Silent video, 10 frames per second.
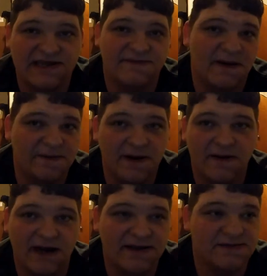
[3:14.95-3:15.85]
because my
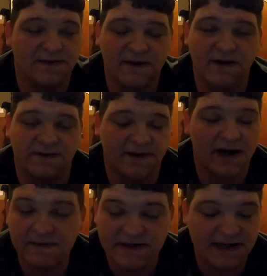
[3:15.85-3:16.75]
phone, I use my phone
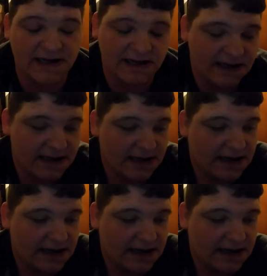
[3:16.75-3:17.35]
for everything.